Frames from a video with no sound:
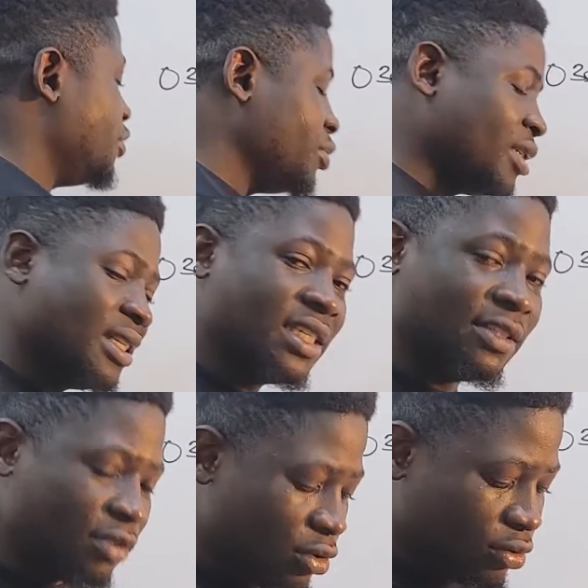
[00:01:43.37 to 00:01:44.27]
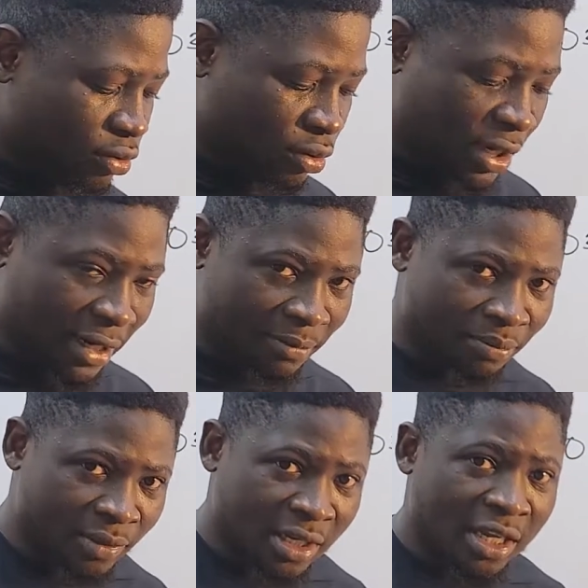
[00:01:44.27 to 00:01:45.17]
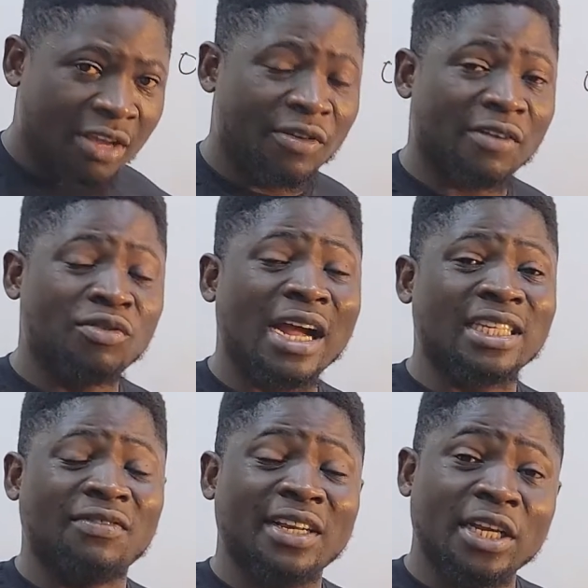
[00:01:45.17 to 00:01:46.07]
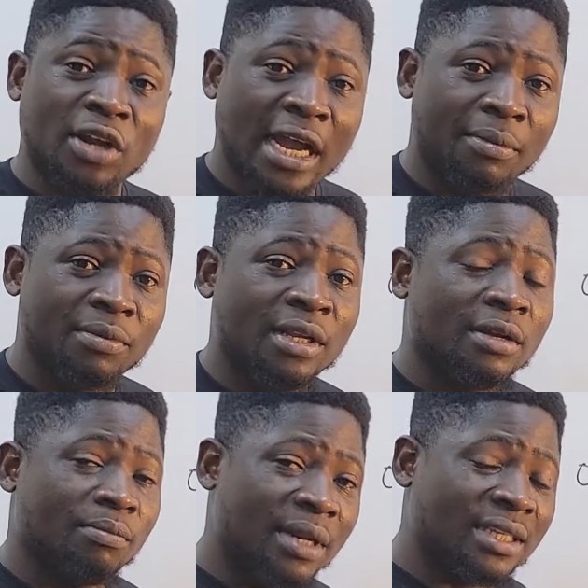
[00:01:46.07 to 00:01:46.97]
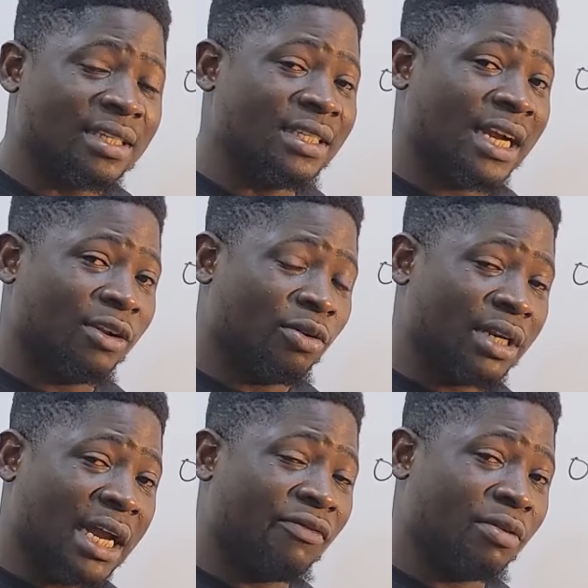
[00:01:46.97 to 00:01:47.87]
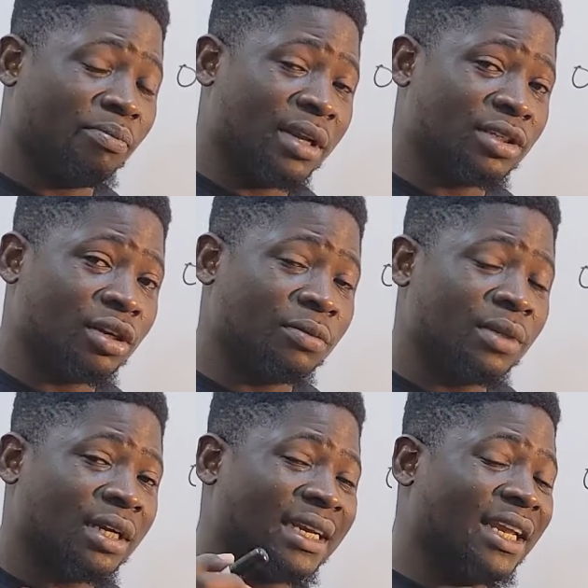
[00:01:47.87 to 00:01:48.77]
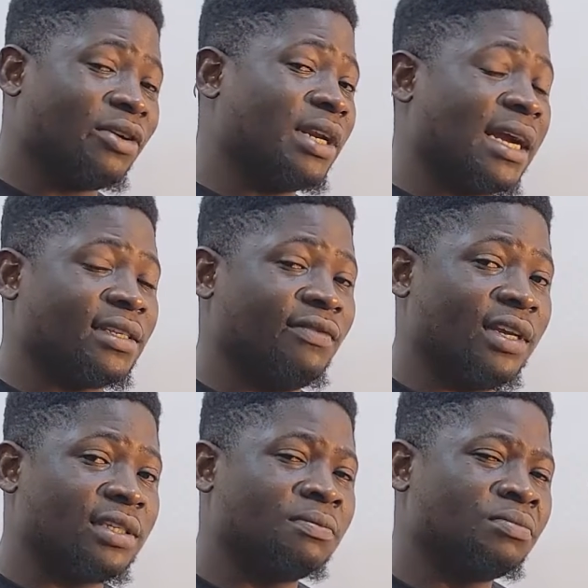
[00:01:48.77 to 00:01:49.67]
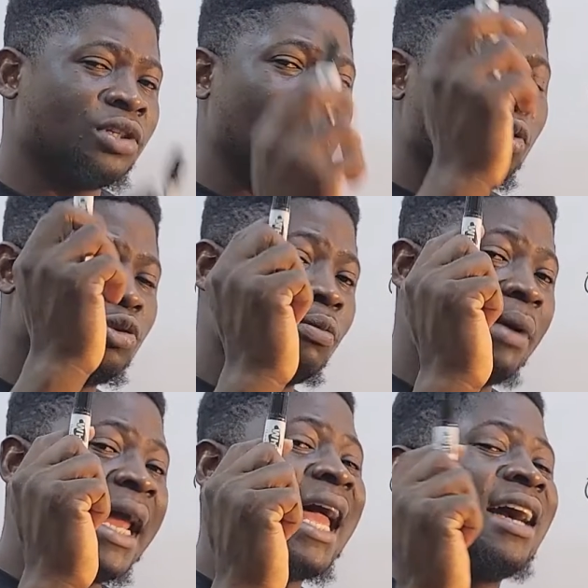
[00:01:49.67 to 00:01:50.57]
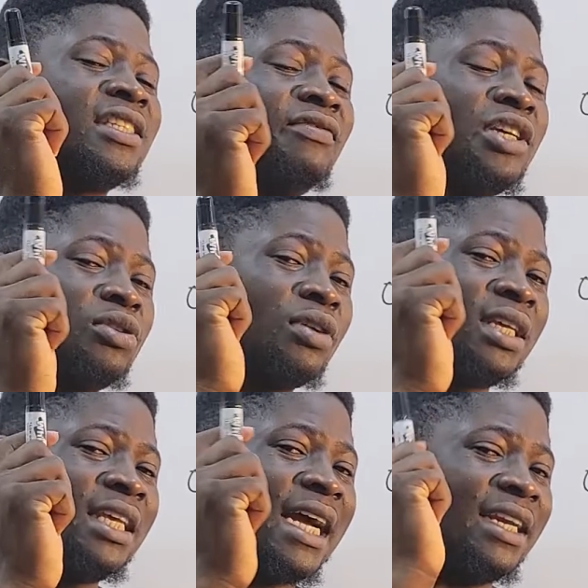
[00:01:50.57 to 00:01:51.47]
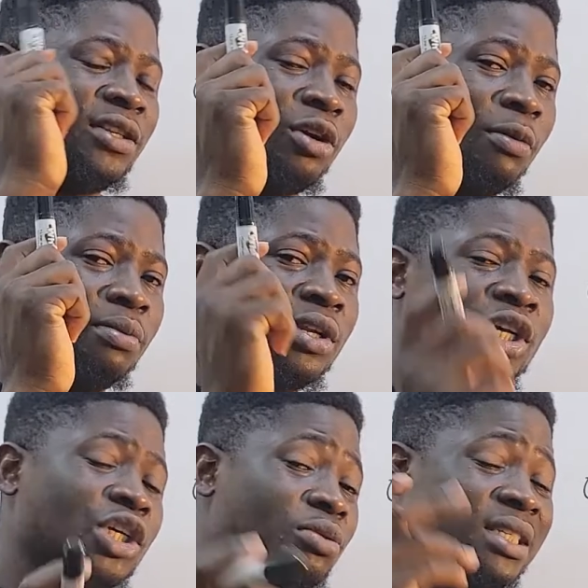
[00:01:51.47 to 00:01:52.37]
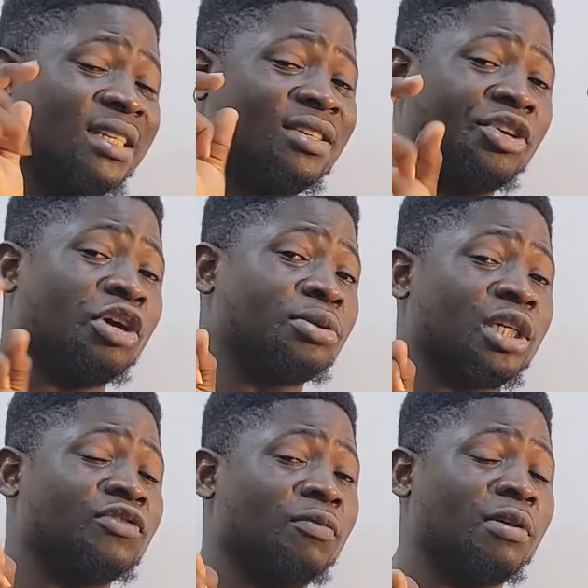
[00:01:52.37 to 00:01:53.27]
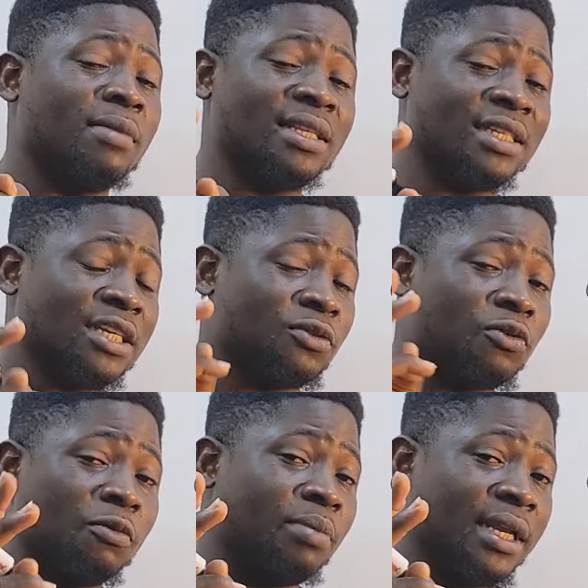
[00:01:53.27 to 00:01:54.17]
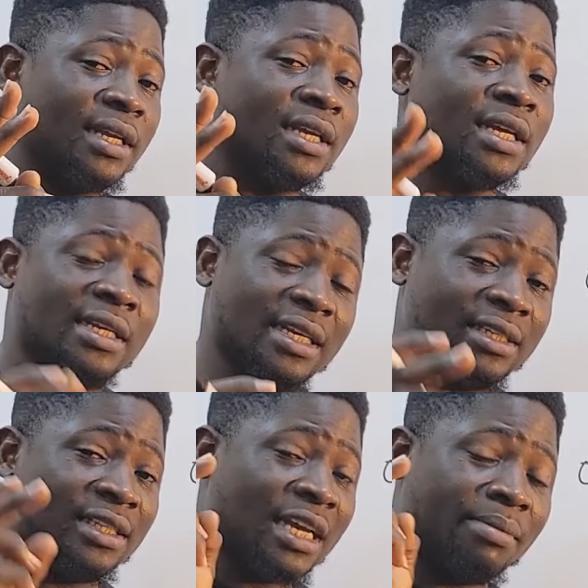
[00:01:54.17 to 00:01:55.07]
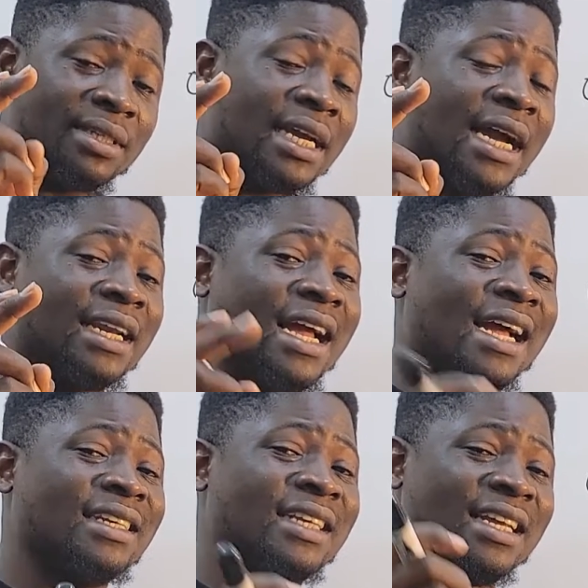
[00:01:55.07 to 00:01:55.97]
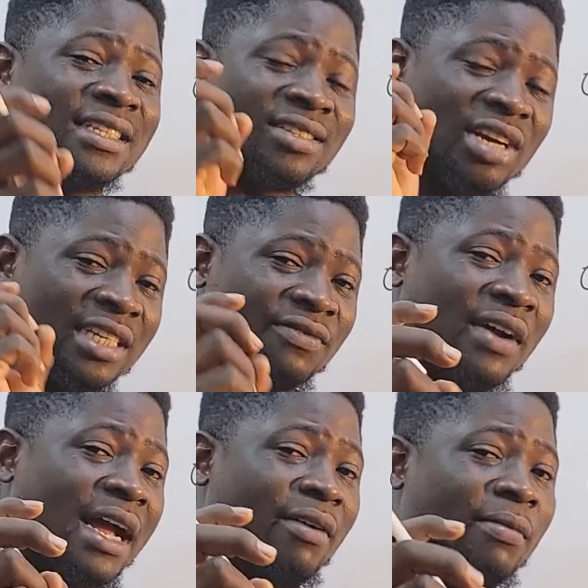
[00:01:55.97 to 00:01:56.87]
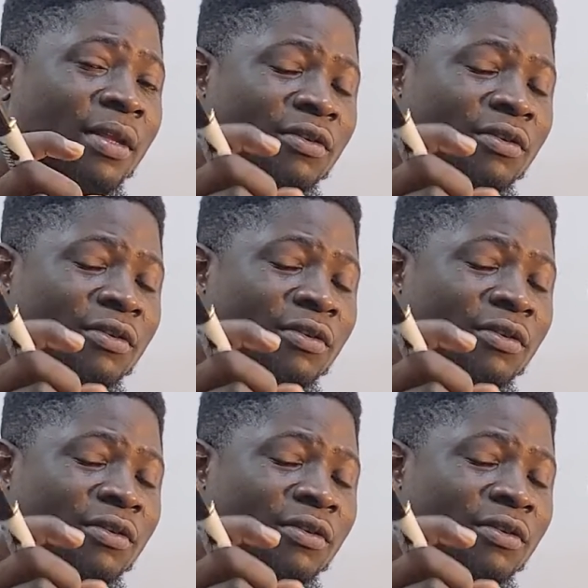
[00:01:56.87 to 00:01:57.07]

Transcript: of shooting this video tutorial. If you have not activated the app, please download the app from Play Store, click on activate, go to buy activation key at the top. You will see 3 options for payment. There's Google Play, there's the debit card, and there is transfer